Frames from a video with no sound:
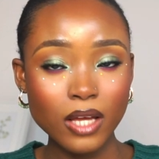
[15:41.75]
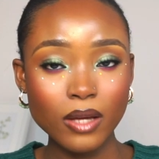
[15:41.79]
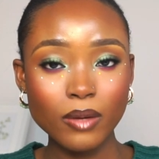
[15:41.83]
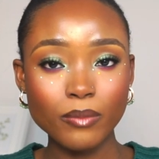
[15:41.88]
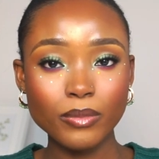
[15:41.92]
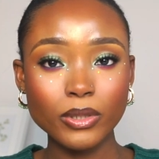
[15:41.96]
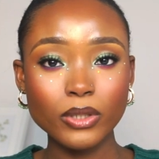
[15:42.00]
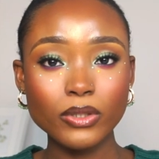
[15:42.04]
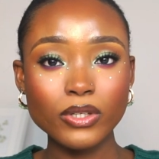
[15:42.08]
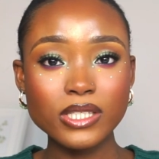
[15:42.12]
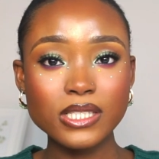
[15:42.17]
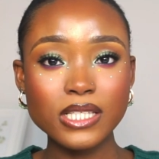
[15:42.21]

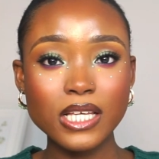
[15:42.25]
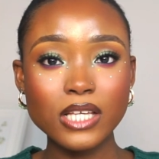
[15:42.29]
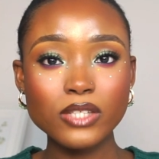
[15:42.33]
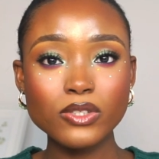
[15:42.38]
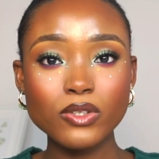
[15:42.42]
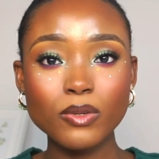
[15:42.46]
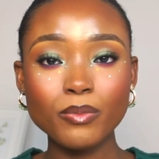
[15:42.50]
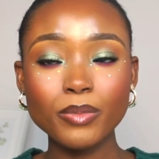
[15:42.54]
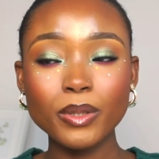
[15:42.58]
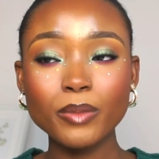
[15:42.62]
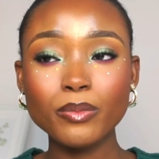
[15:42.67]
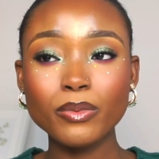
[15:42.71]
Because there are
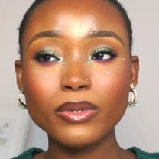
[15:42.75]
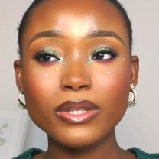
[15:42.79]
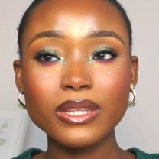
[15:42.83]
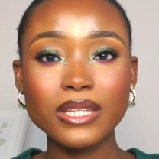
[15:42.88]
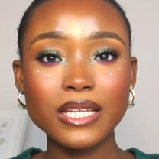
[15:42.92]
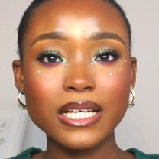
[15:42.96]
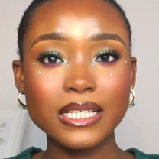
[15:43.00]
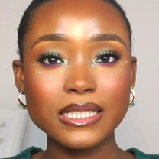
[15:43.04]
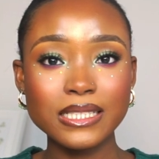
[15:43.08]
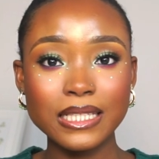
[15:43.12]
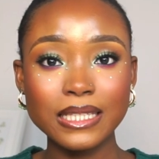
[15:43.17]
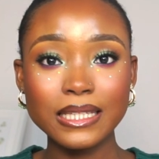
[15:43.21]
some people
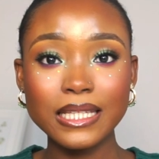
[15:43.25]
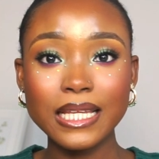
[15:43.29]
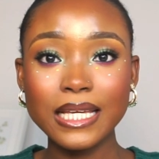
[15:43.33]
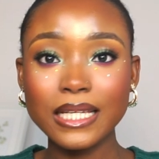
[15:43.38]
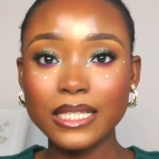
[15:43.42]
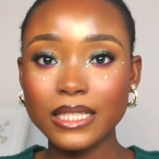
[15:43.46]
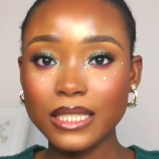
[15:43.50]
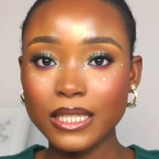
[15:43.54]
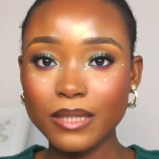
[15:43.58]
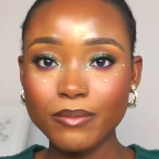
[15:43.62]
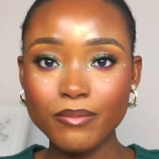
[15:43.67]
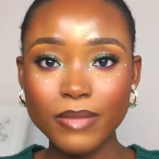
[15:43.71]
that,
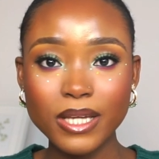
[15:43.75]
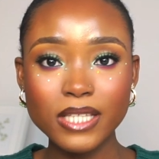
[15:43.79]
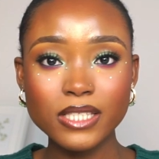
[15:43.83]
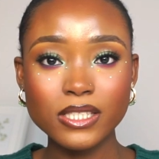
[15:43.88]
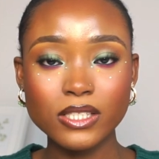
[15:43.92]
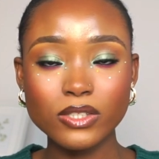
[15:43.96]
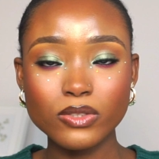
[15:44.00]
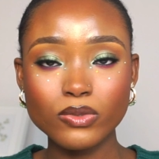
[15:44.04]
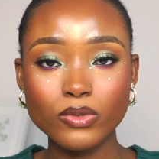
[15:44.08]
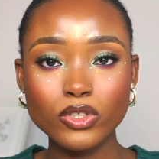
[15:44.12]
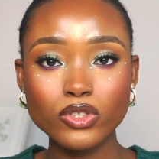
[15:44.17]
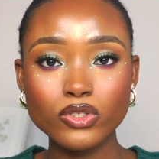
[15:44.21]
like in my
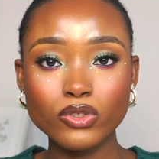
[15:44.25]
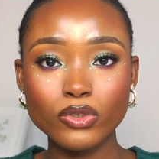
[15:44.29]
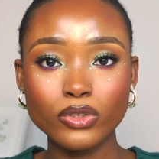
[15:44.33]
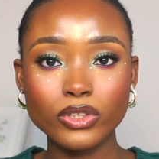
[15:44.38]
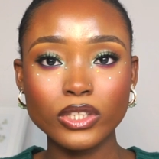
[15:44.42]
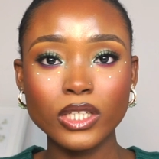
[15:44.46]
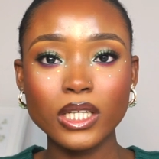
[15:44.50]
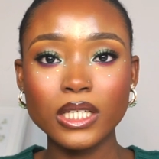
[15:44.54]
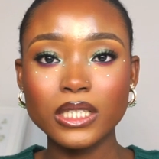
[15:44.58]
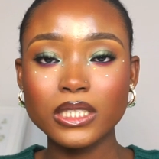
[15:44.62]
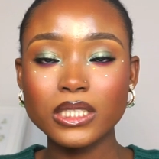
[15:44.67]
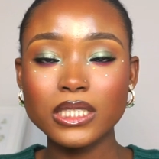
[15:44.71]
situation,
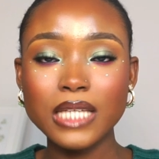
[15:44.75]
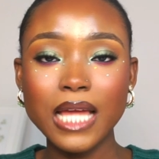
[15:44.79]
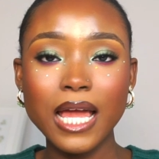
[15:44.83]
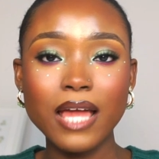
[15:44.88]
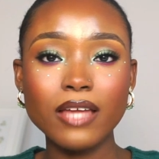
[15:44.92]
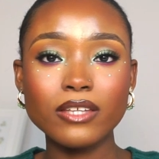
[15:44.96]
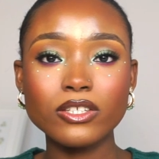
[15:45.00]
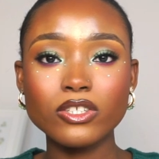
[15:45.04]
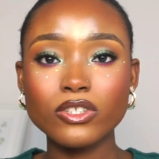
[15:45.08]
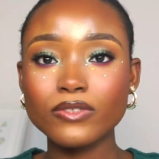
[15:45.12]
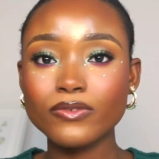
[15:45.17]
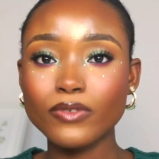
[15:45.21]

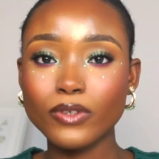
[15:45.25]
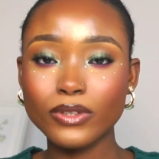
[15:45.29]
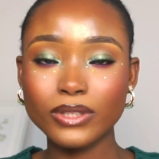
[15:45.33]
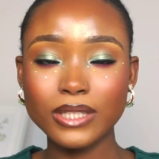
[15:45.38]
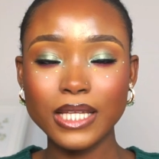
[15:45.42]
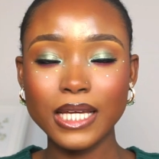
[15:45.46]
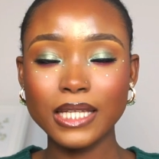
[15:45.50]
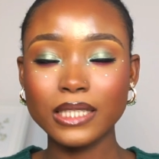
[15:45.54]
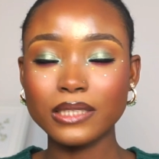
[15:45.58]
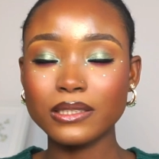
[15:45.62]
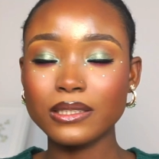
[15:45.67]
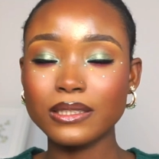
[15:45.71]
I just felt
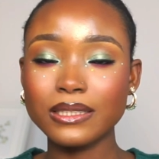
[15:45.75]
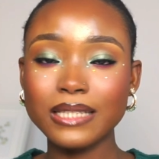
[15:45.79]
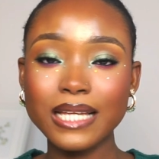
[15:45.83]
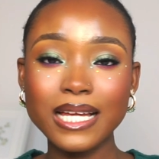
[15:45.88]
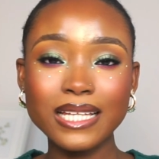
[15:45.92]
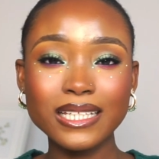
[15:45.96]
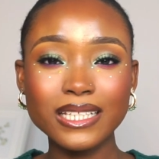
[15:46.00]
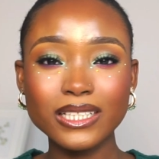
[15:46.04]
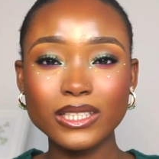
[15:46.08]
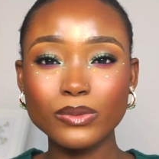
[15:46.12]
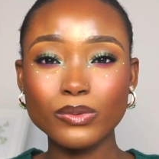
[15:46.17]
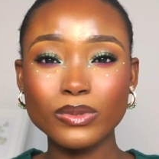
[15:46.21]
like the
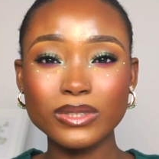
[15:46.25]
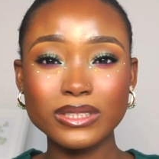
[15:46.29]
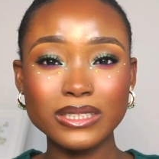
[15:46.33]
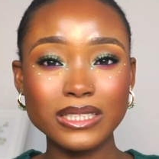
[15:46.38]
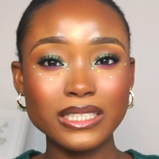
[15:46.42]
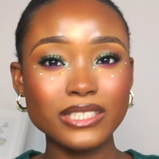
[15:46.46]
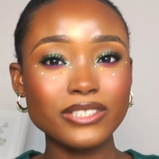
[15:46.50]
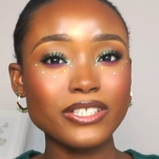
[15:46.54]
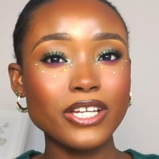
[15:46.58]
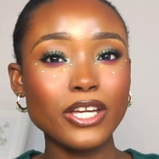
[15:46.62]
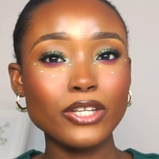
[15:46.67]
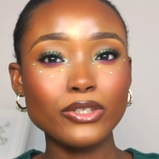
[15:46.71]
landlady was
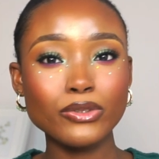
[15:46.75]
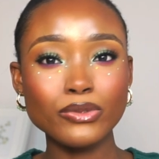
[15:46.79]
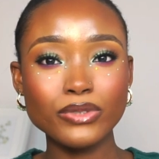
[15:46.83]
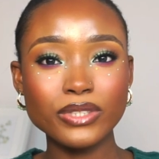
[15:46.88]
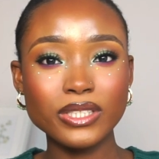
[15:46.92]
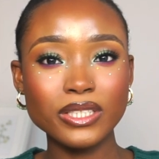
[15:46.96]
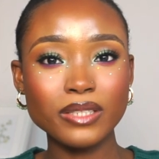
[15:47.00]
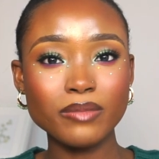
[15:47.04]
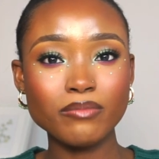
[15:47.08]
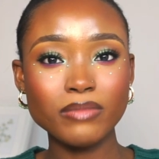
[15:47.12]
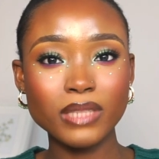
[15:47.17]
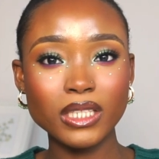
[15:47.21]
literally
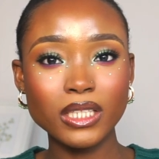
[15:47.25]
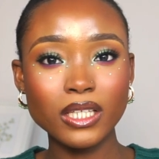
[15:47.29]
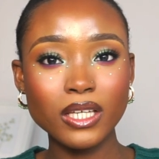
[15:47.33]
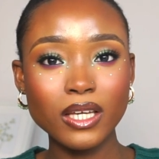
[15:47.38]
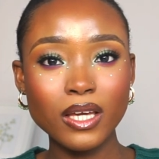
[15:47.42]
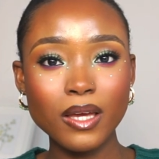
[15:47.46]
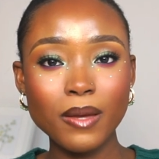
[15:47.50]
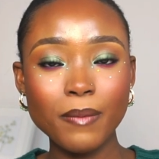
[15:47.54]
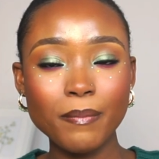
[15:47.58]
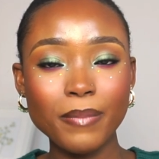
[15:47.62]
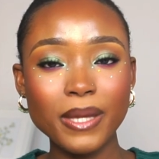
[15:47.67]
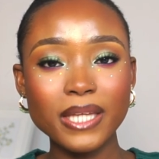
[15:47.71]
using me,
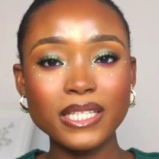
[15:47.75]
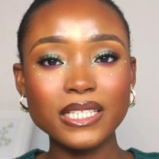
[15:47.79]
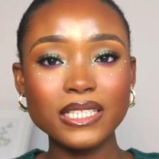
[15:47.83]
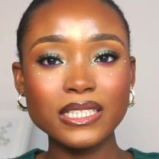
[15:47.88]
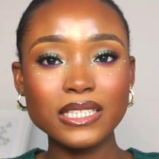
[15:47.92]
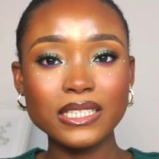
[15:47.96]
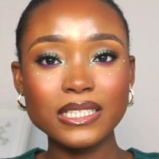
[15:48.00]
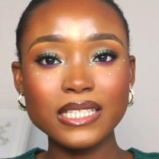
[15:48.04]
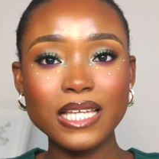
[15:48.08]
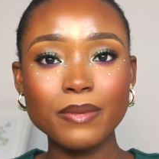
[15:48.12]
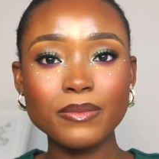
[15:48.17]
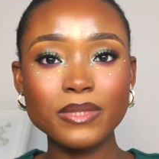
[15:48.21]
pending
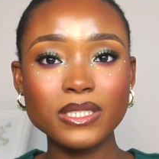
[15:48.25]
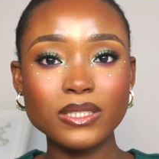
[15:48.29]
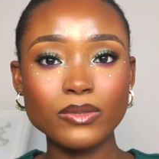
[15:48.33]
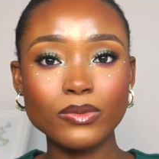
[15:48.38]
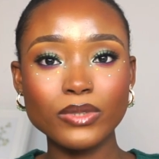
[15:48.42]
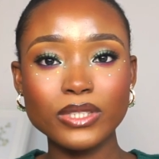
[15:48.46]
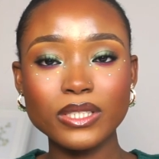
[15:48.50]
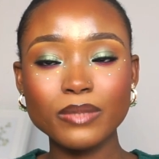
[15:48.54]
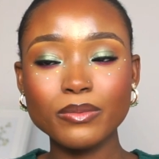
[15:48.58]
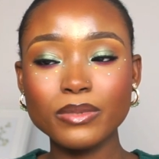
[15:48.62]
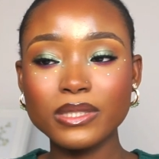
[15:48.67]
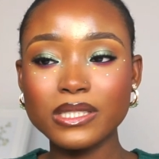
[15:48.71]
the time she
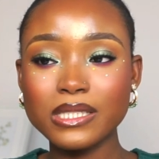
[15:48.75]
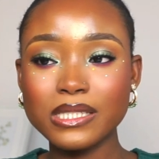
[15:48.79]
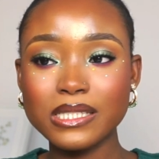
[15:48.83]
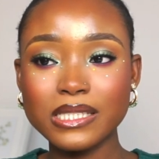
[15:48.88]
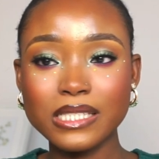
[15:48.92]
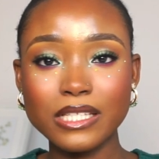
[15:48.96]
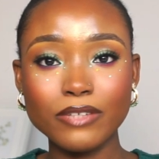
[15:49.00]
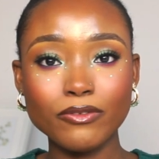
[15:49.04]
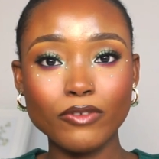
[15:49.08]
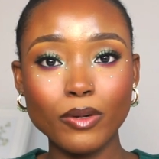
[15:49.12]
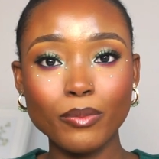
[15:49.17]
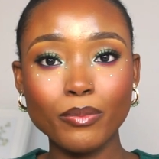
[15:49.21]
was able to
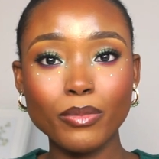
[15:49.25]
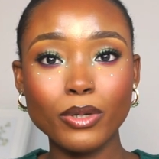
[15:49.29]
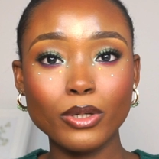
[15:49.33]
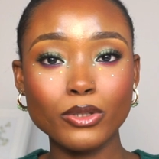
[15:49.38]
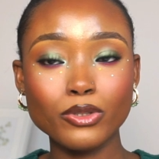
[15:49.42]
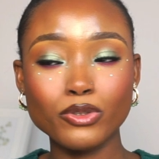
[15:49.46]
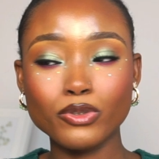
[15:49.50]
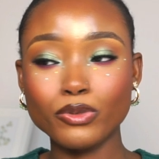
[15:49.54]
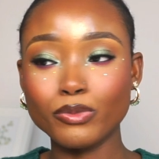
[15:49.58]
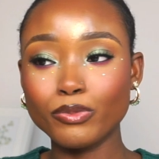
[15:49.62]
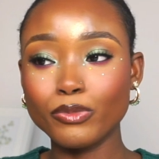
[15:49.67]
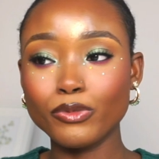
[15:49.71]
save up
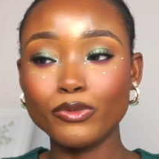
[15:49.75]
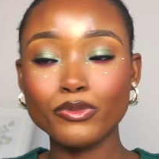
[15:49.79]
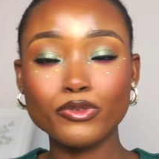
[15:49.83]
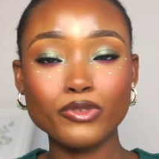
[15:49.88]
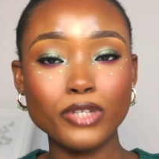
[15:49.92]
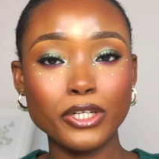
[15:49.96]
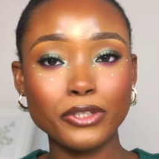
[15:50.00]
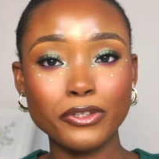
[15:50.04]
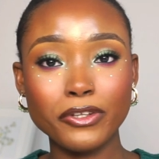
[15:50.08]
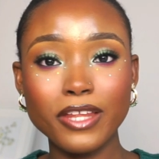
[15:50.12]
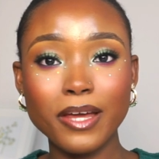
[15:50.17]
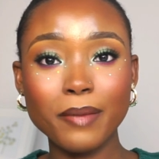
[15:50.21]
to move to
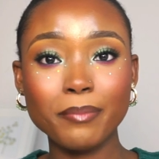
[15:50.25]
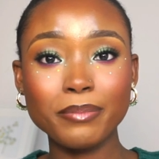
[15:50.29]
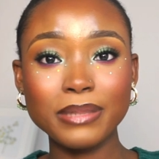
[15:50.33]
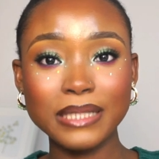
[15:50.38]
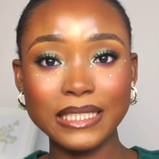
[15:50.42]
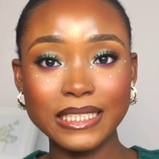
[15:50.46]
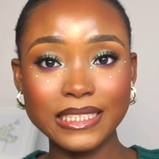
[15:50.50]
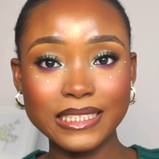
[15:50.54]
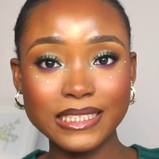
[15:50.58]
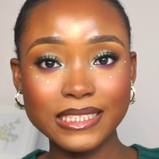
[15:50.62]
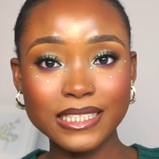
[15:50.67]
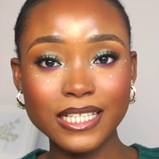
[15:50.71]
another
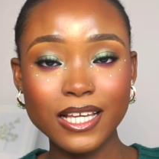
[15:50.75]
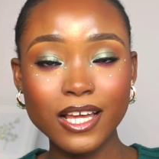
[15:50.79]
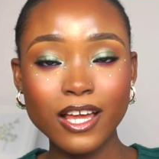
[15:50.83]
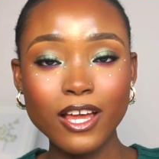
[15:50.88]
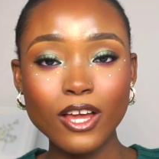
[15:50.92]
place.